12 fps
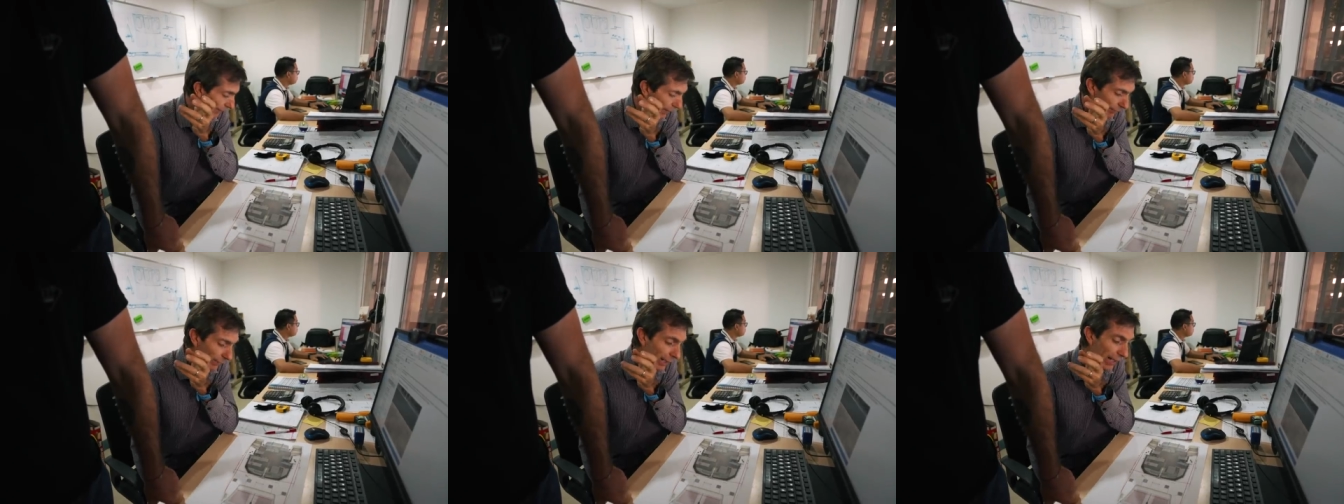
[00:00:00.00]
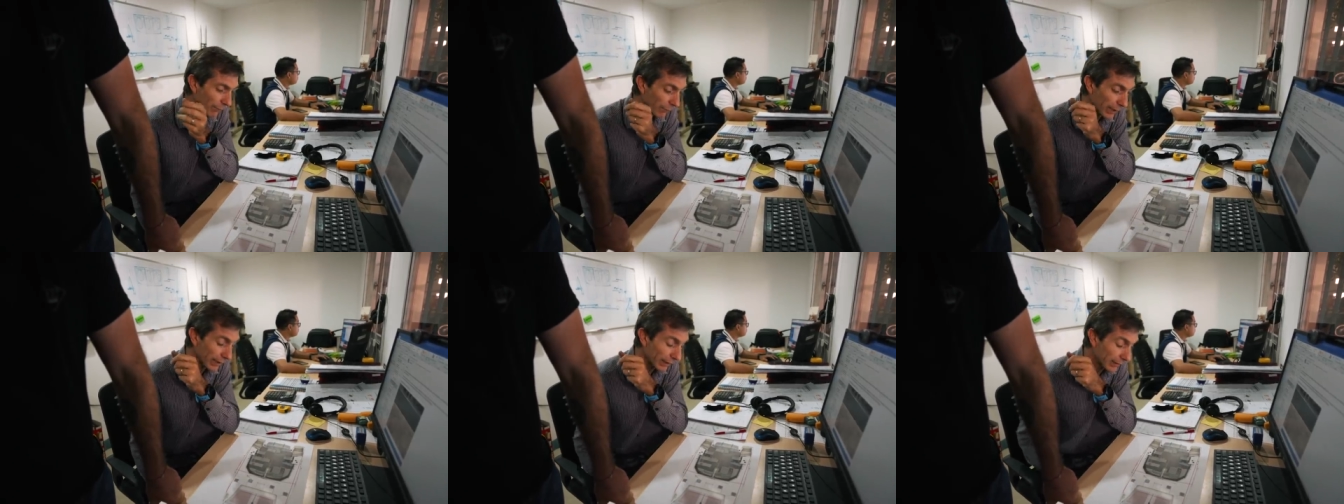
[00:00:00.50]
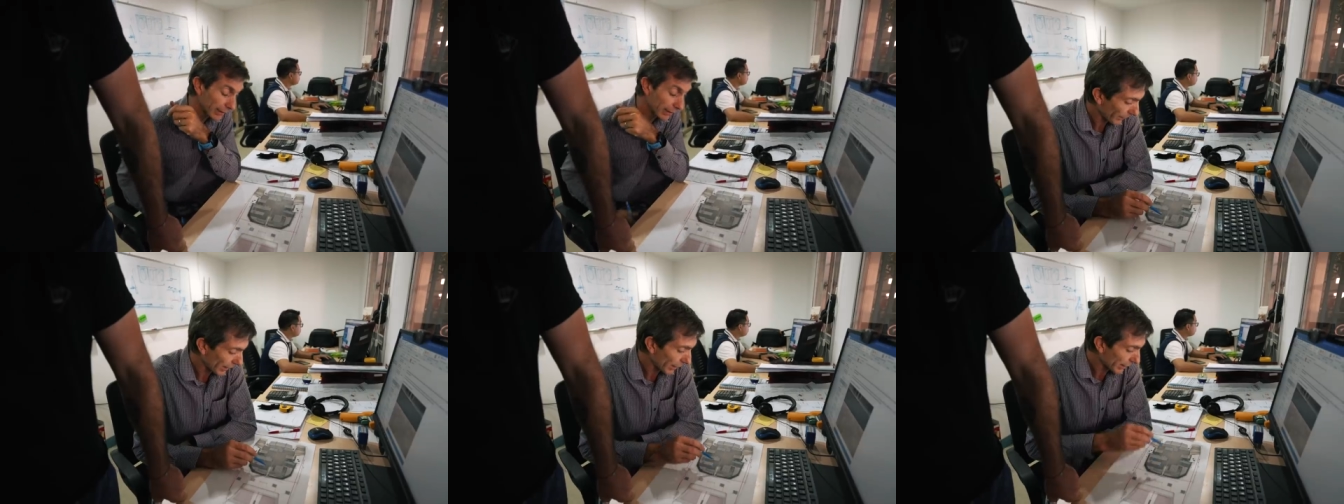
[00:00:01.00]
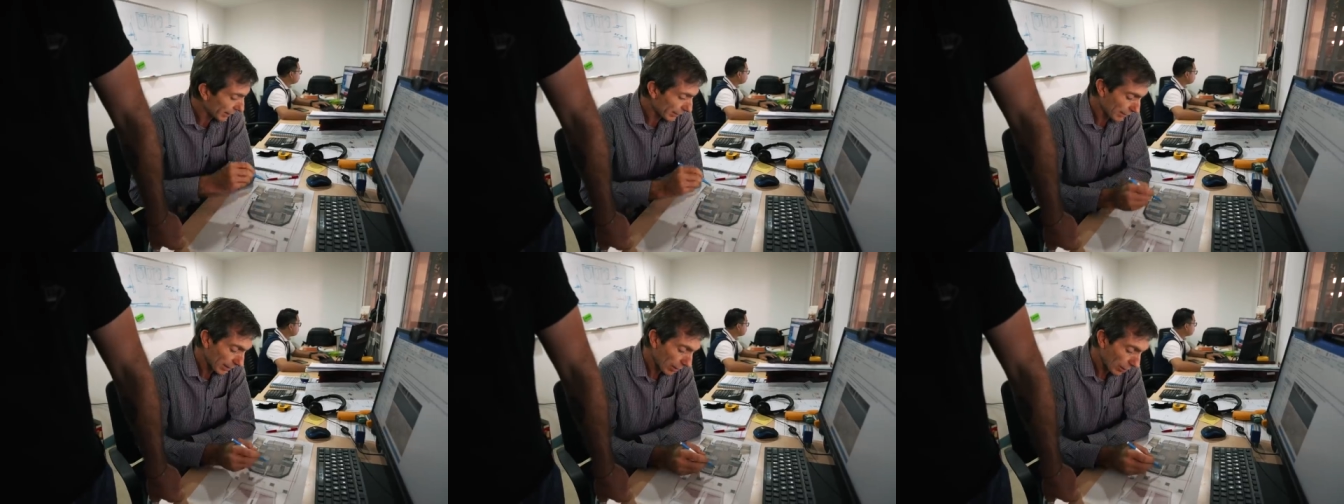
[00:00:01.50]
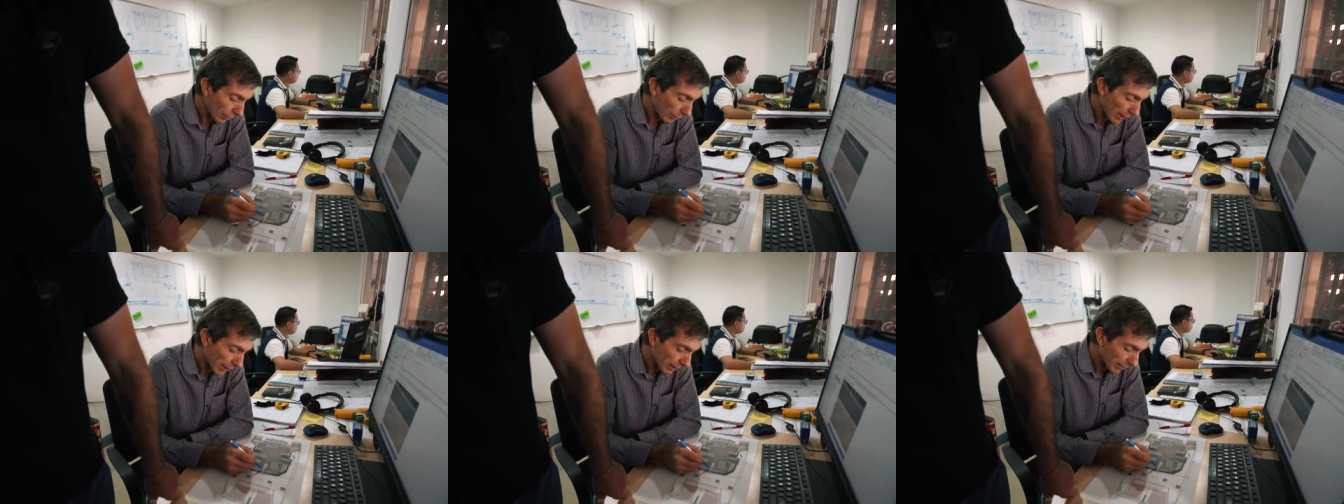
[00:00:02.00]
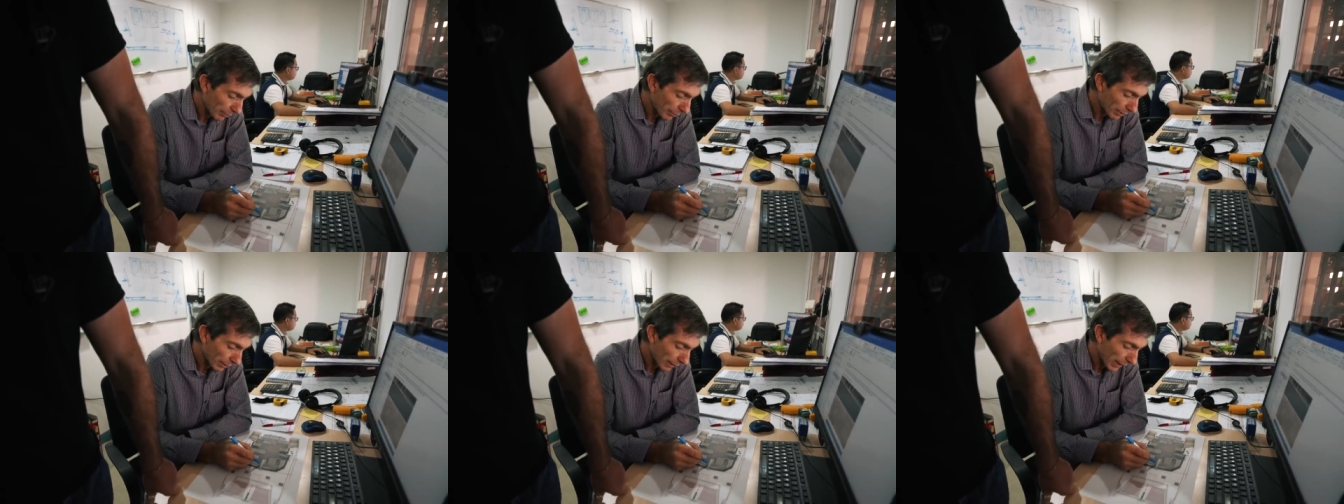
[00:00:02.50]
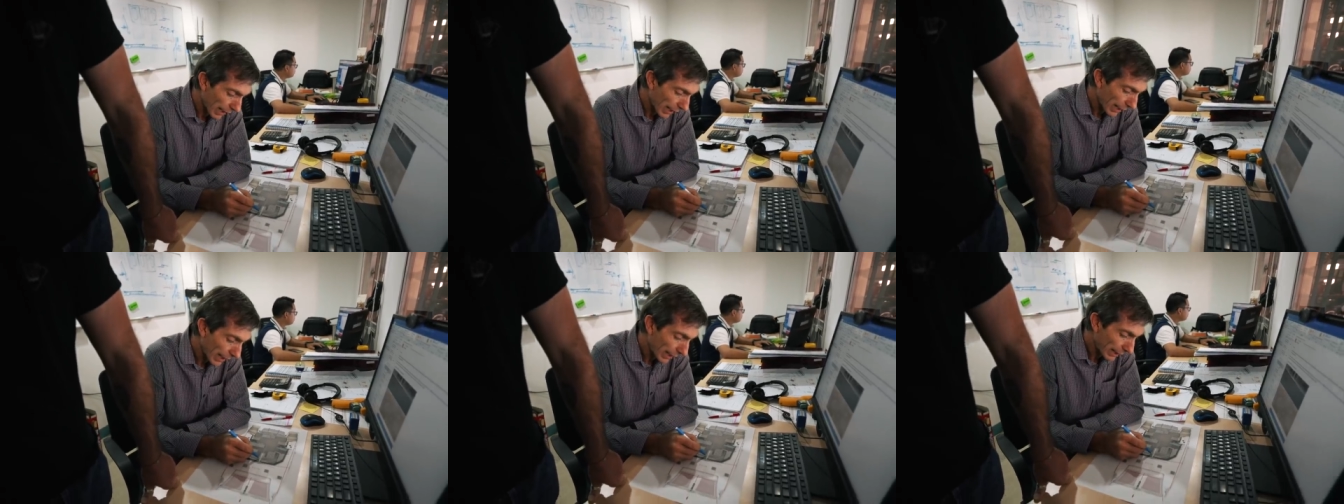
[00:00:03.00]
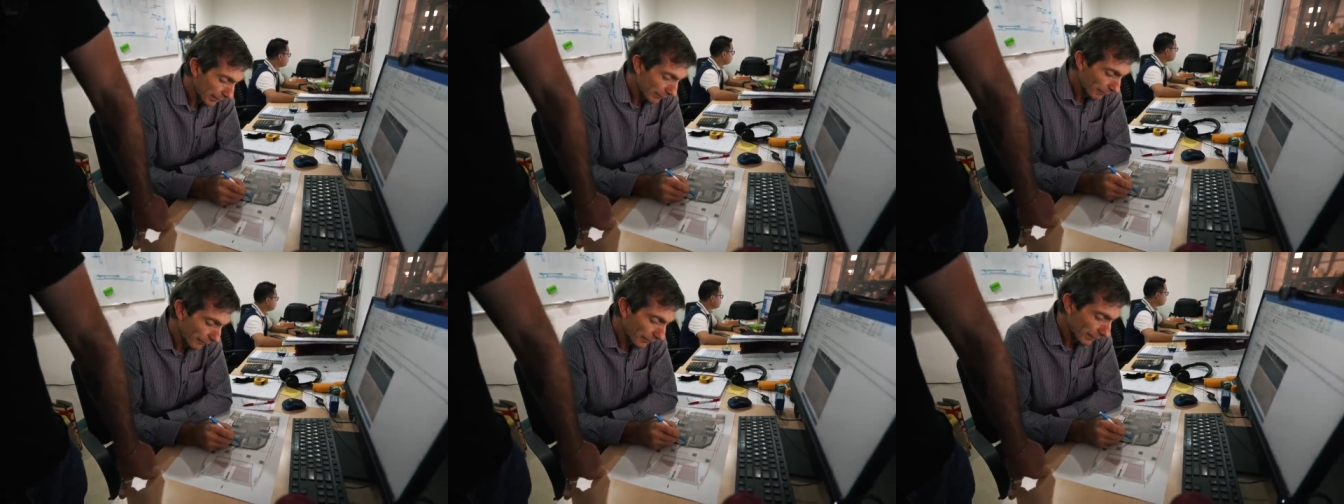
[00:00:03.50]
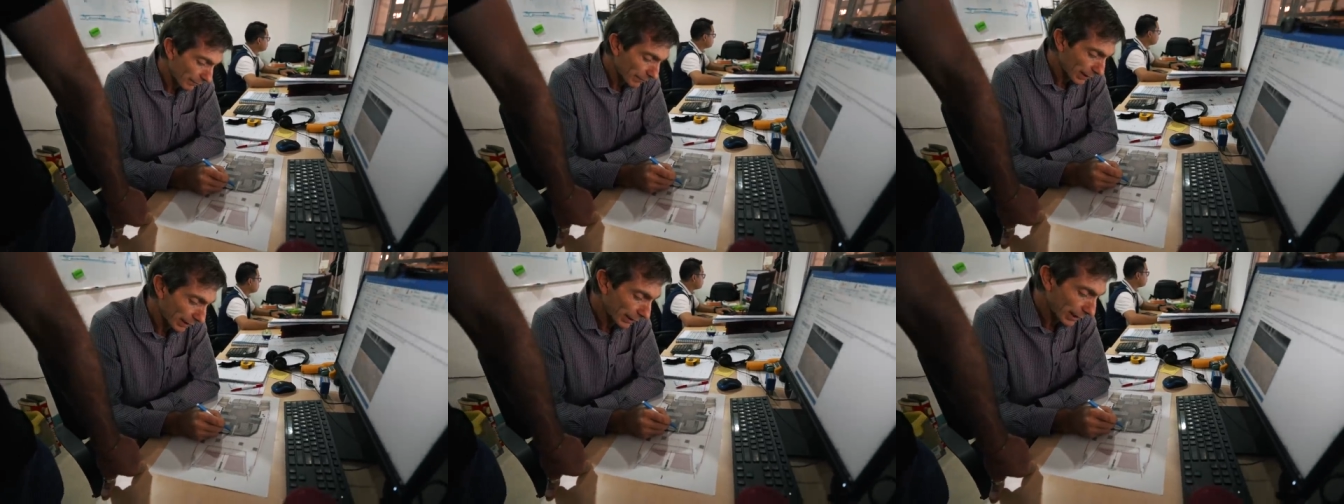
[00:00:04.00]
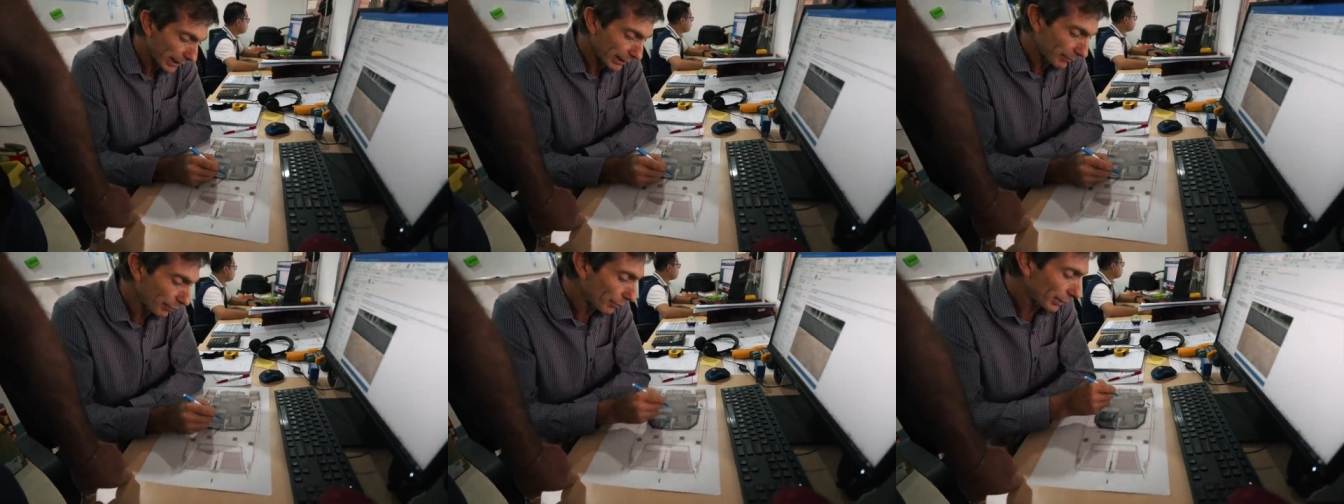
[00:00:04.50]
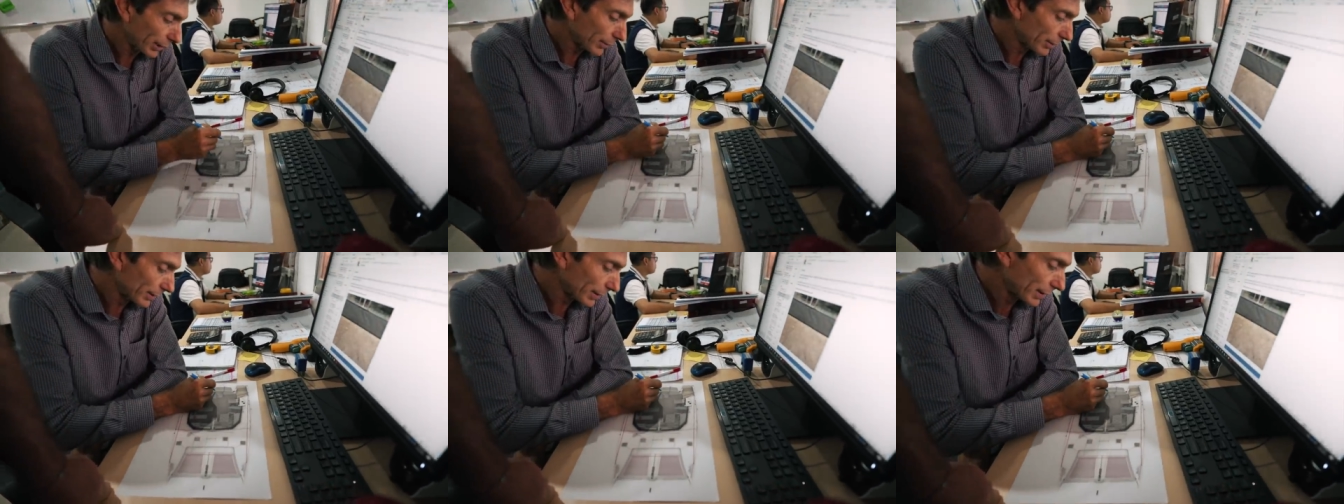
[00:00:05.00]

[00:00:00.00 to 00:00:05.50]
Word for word: in bad weather, I don't know whether to put a hard dedicated point on the